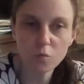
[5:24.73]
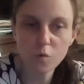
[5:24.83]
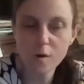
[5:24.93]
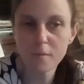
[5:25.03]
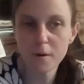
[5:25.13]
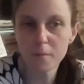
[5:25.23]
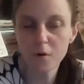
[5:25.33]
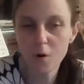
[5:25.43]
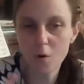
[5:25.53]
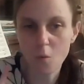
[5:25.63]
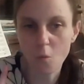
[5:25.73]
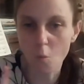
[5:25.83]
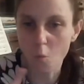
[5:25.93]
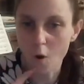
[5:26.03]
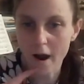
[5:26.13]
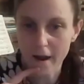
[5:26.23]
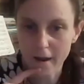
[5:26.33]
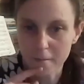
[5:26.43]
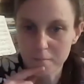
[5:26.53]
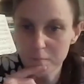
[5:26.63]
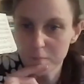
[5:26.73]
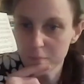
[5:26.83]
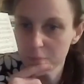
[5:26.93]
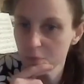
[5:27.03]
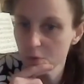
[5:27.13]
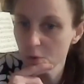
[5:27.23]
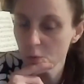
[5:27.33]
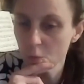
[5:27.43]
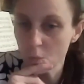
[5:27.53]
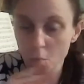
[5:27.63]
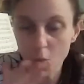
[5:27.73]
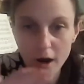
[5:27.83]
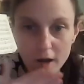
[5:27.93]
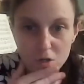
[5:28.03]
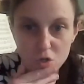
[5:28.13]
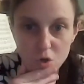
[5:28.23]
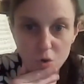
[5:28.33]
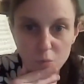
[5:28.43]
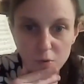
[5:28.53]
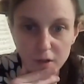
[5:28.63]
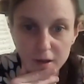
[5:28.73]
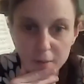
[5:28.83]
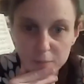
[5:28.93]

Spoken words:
remember why. Why do you play?